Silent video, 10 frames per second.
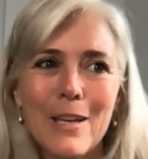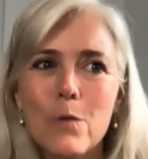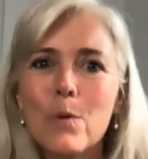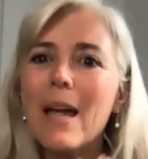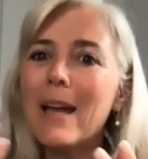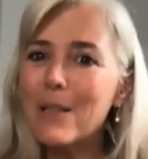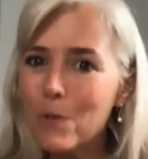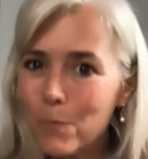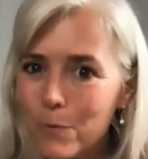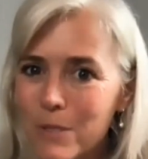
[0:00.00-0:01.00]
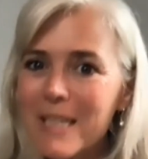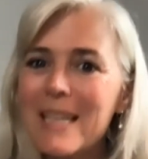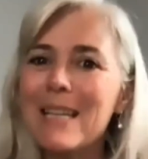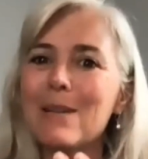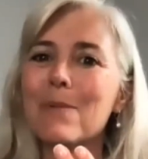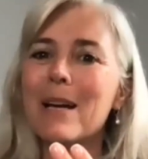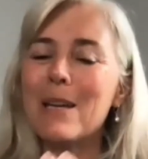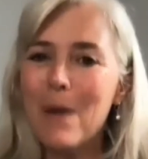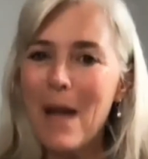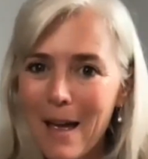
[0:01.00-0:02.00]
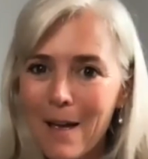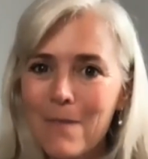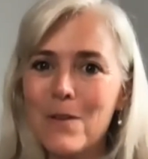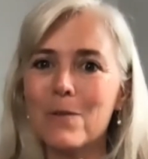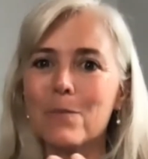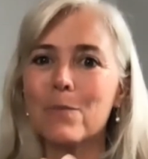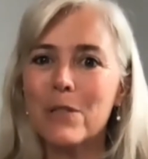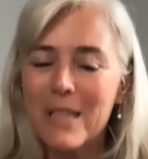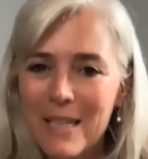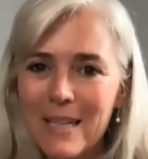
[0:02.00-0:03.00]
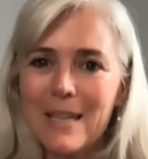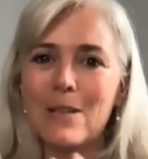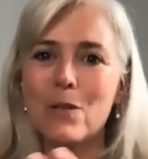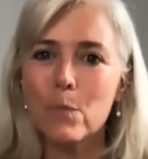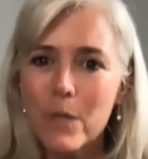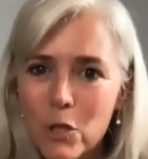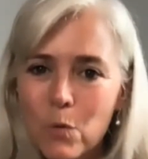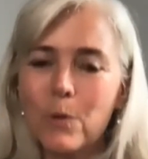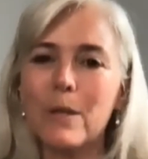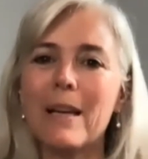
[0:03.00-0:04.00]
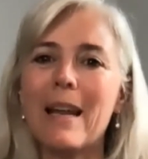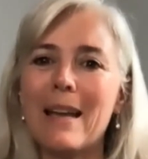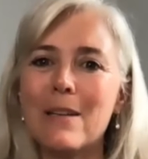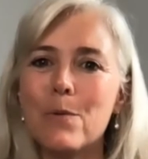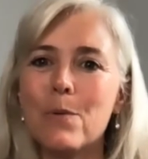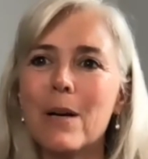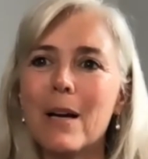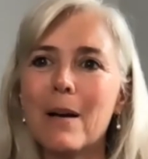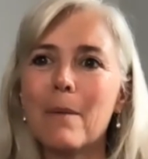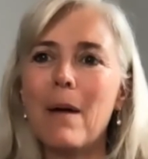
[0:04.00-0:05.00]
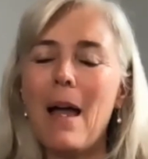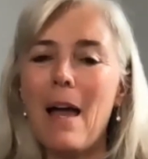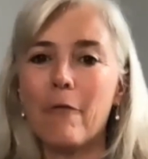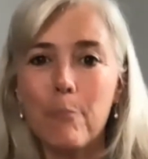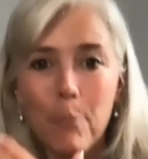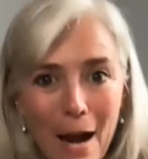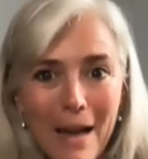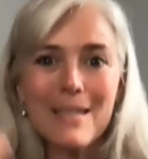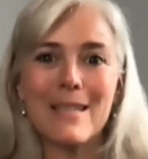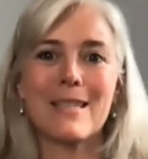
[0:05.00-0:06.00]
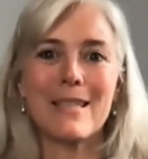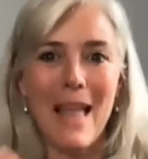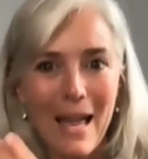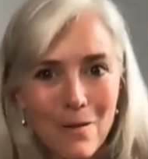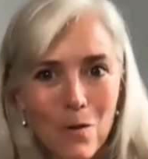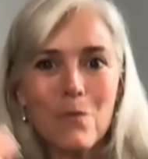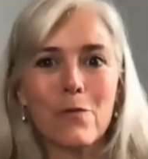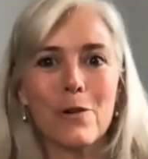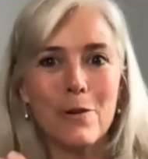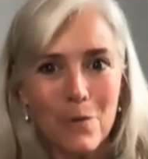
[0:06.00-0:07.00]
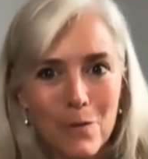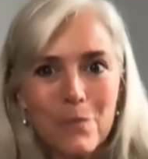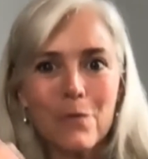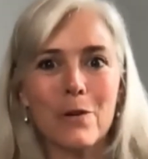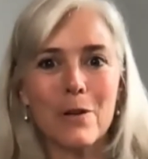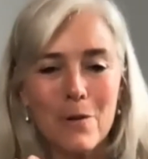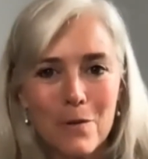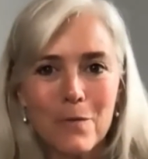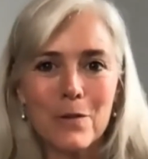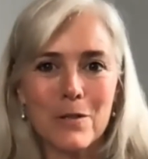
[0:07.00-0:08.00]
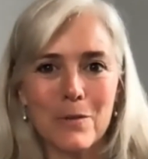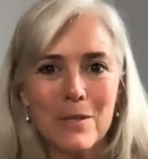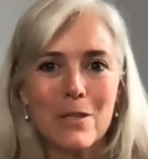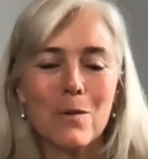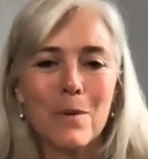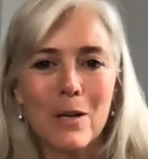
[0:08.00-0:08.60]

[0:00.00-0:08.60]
you get your routine right you have your routine and your ritual and and you have practiced that over and over and over so it's so